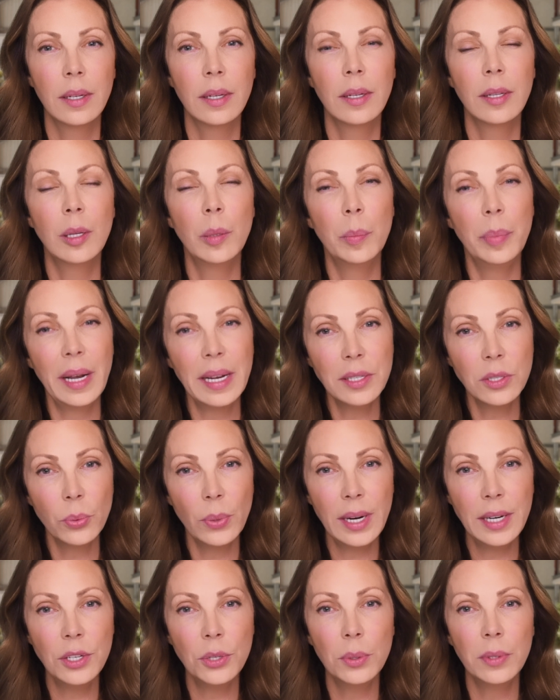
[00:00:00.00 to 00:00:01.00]
The best
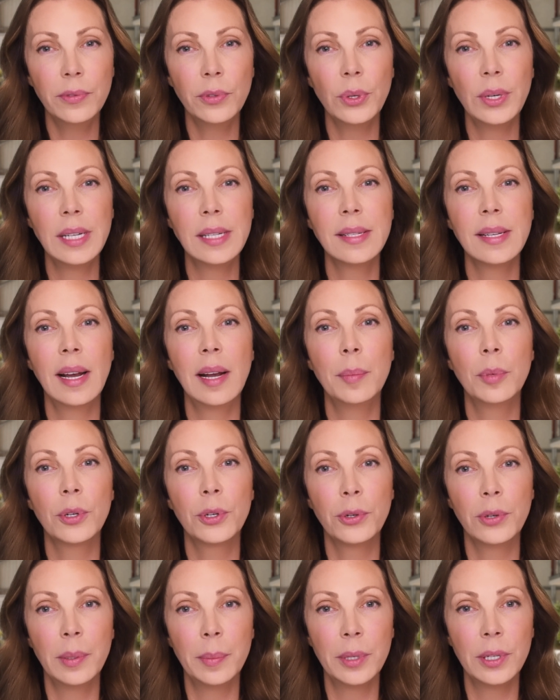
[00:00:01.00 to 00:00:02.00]
way to avoid cyber
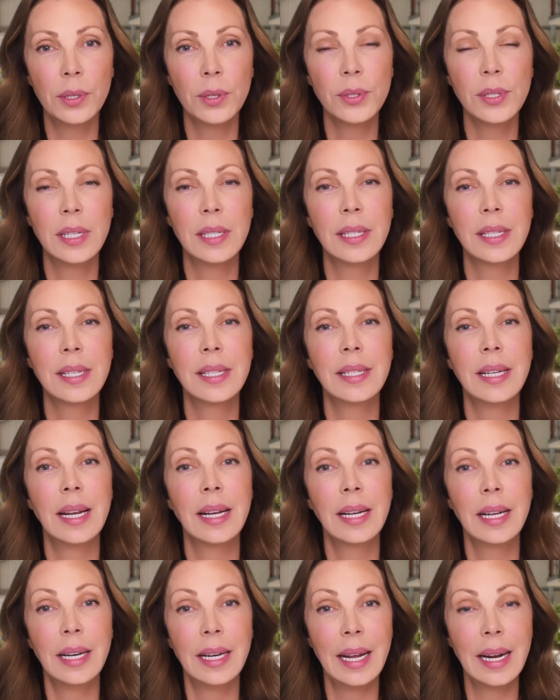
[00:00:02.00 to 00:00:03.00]
criminals and to stay
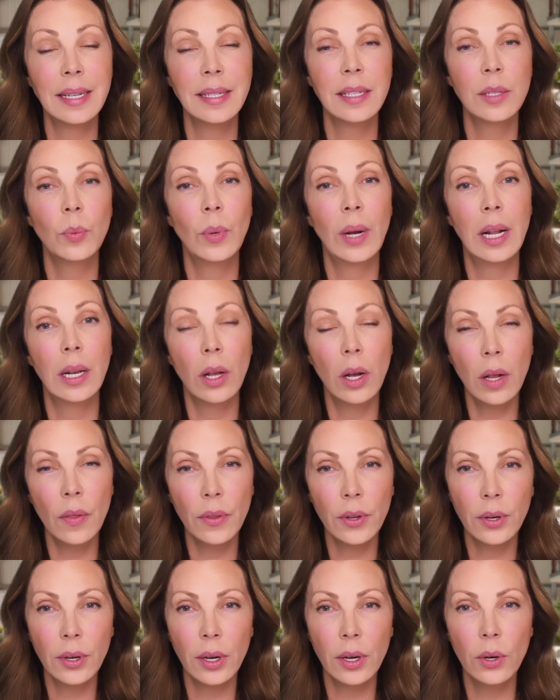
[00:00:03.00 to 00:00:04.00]
connected while on the
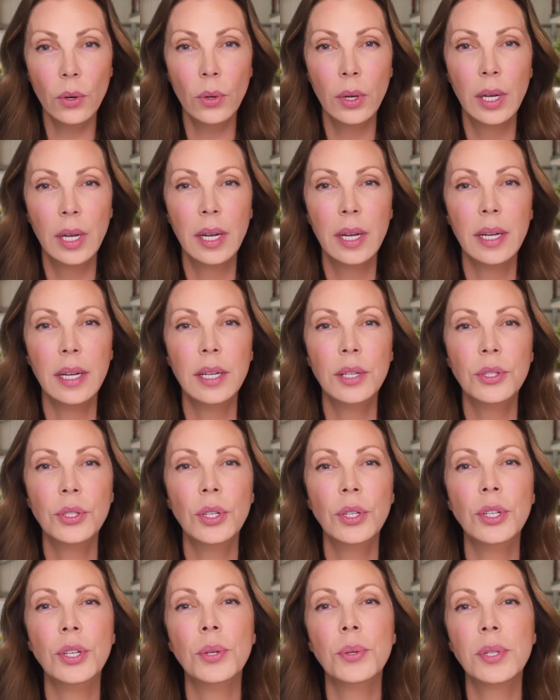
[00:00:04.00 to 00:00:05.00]
go is to
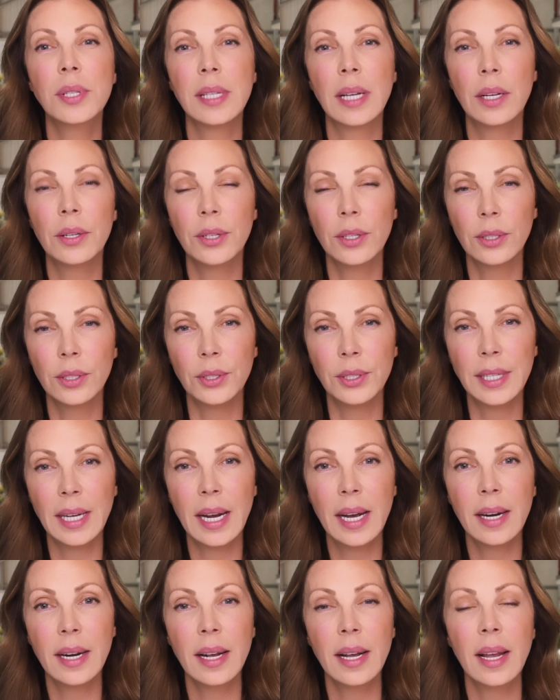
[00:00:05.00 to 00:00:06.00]
use cellular
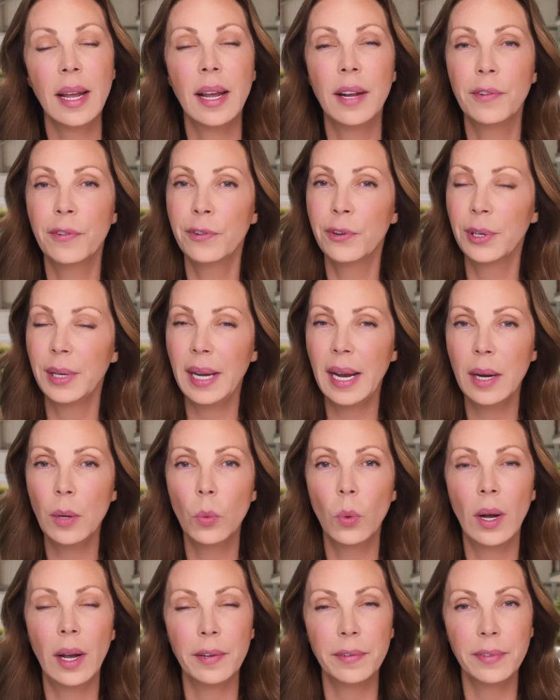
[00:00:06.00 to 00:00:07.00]
data and forget
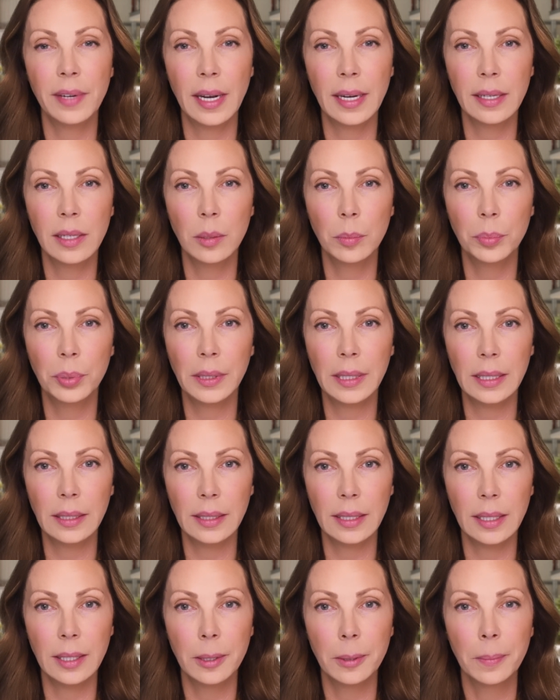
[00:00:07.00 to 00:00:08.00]
Wi-Fi
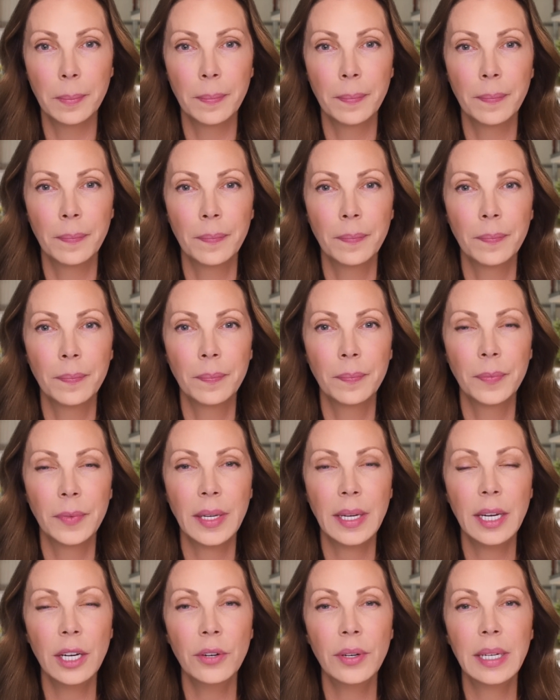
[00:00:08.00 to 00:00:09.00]
completely.
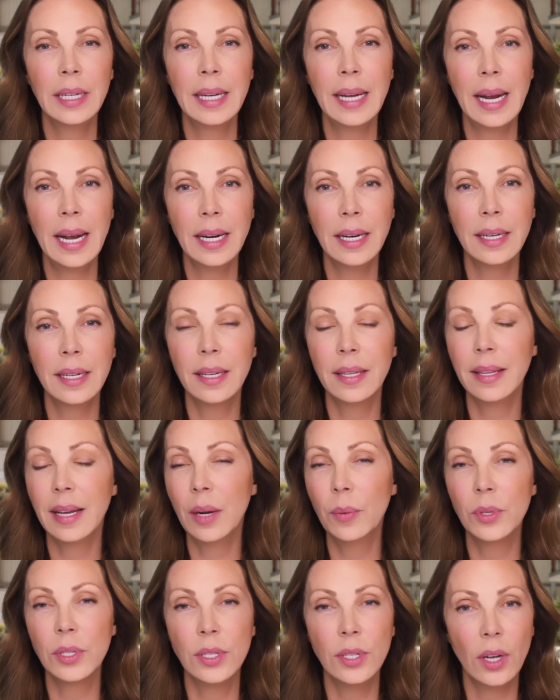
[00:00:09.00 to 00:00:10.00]
Here in Canada, that
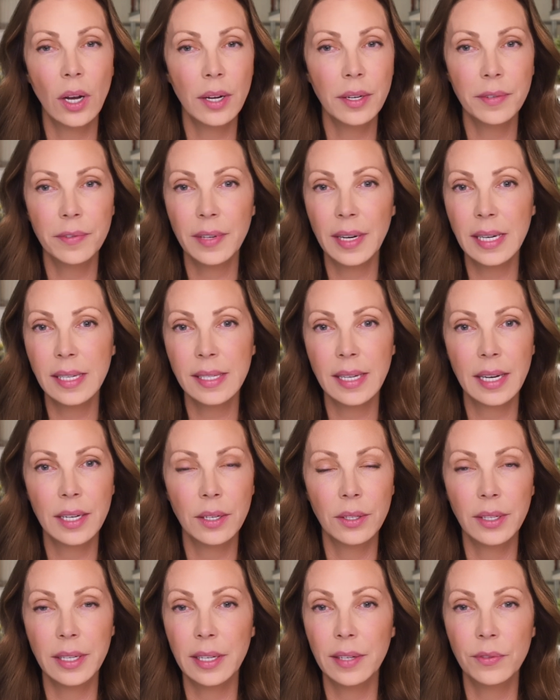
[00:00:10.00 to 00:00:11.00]
was not advice I
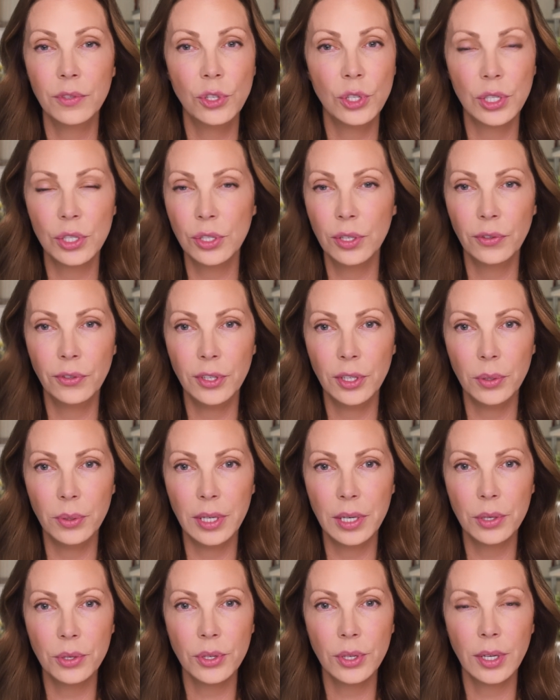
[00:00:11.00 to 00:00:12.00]
could give just a few
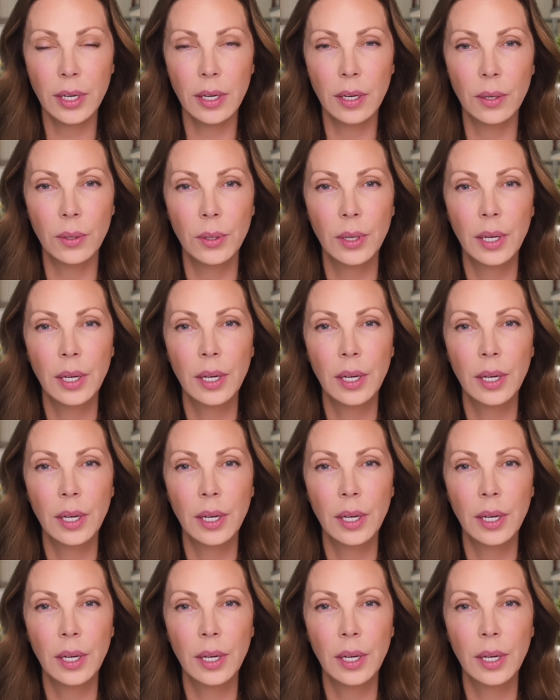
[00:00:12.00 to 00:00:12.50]
years ago.